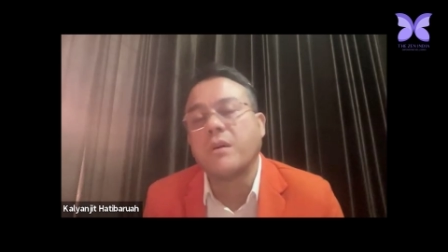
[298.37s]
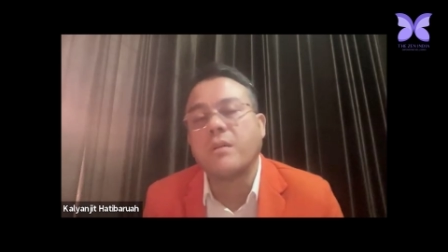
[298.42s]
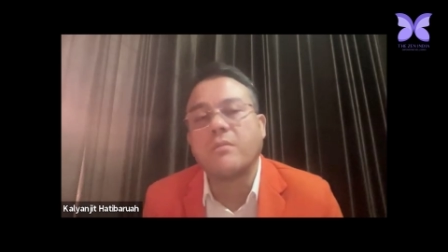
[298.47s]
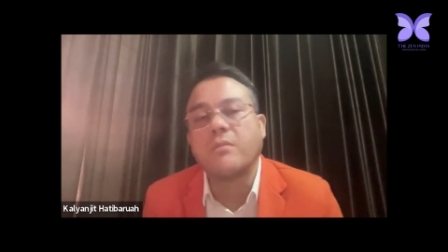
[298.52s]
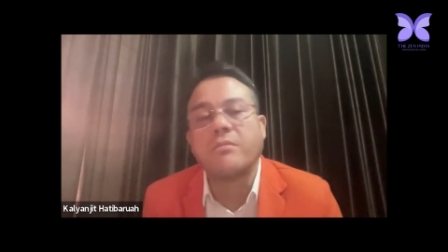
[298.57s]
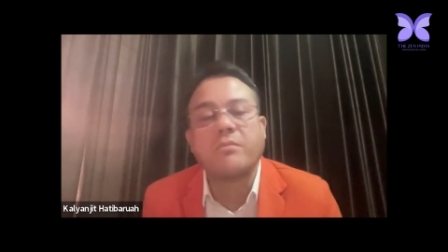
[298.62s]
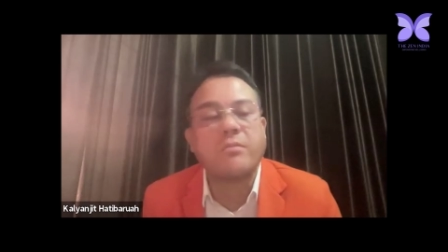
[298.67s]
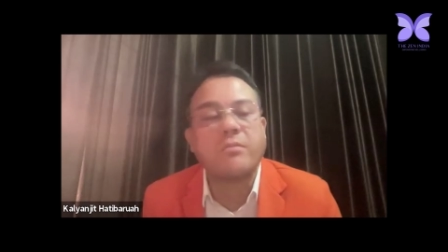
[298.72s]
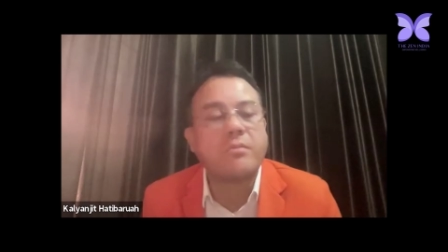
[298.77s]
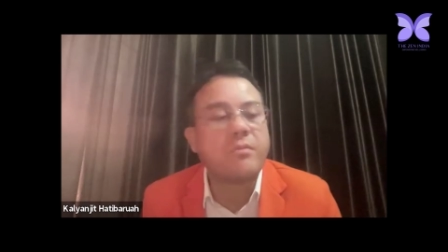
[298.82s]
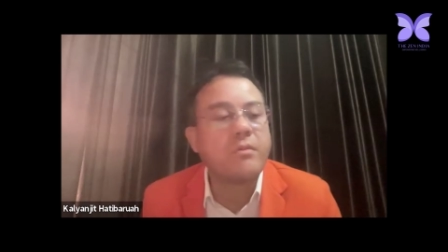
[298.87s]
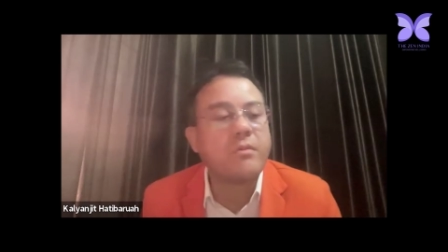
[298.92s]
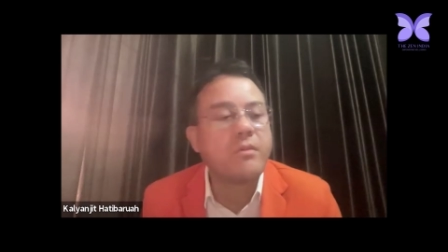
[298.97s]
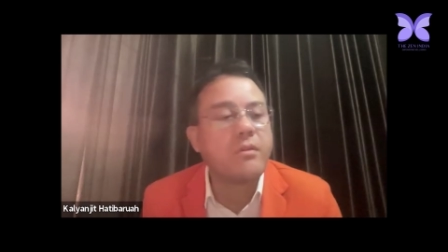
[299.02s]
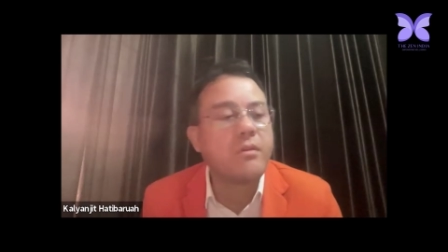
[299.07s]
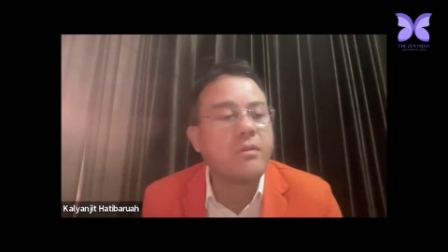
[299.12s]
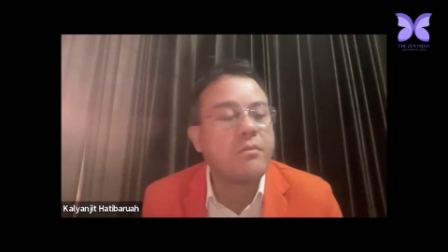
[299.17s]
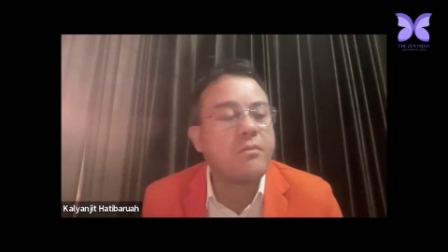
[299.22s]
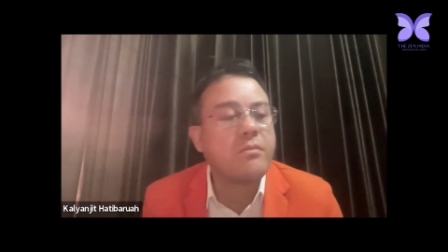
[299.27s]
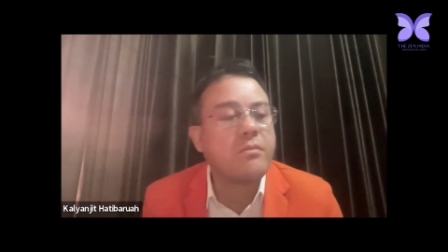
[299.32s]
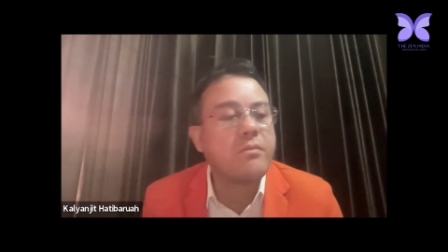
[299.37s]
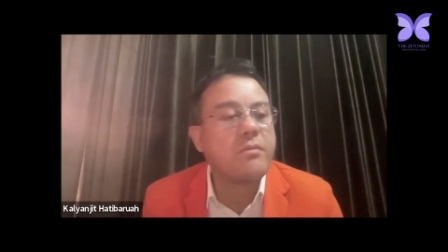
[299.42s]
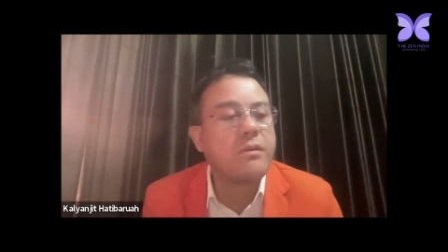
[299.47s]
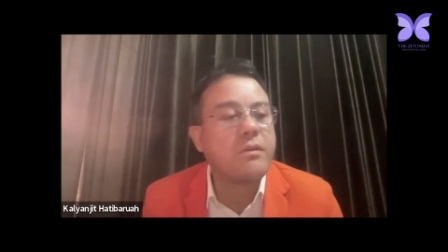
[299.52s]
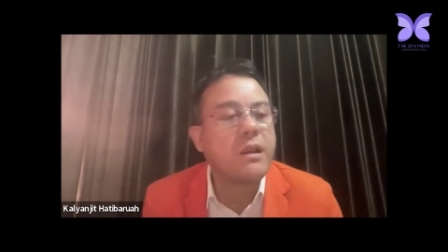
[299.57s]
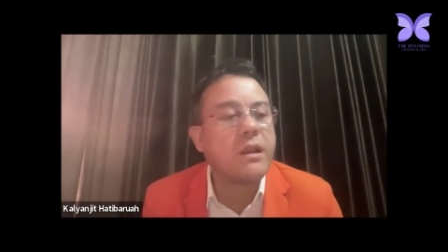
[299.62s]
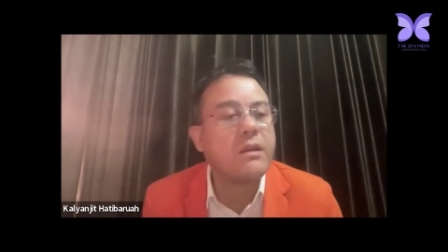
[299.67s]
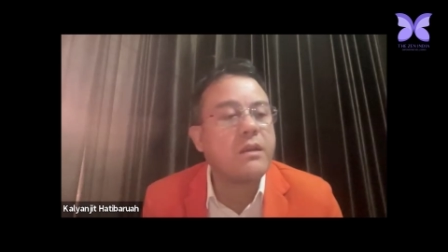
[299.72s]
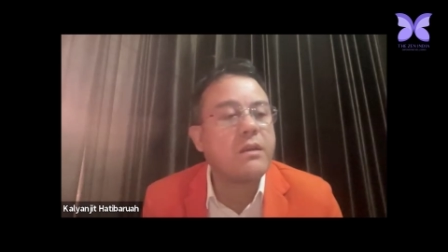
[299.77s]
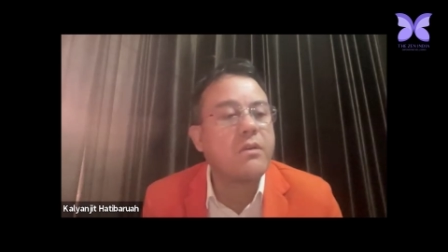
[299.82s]
uh, uh,
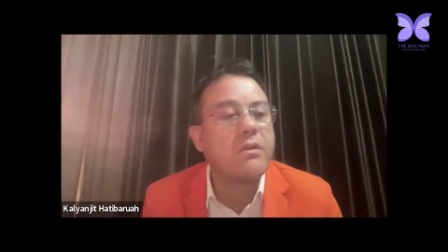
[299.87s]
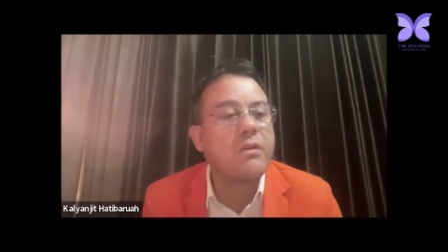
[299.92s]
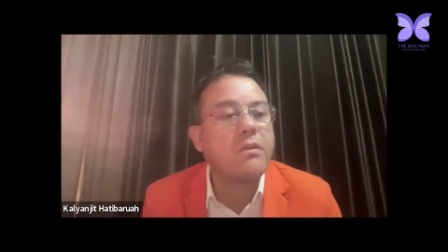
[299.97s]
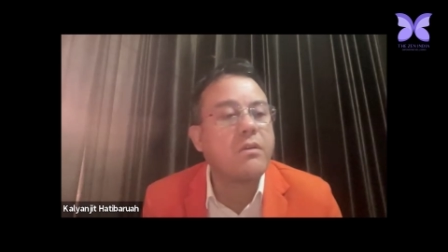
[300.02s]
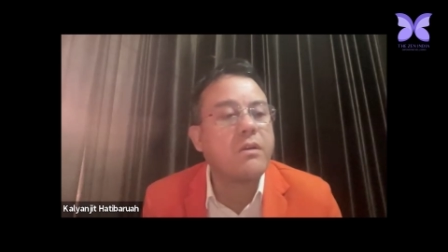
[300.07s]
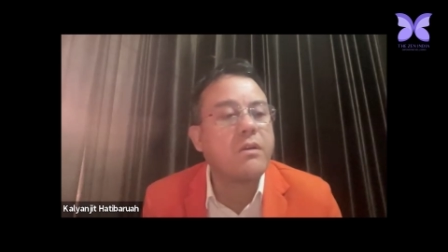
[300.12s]
later